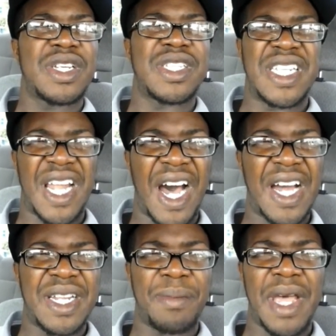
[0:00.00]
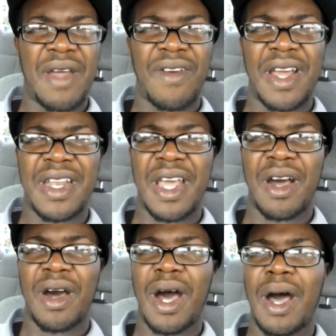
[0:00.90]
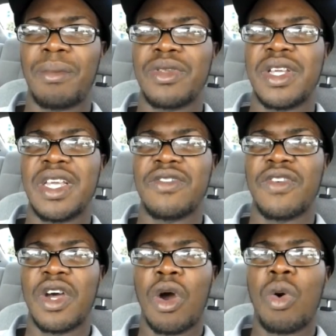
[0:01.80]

is in high demand right now, I believe.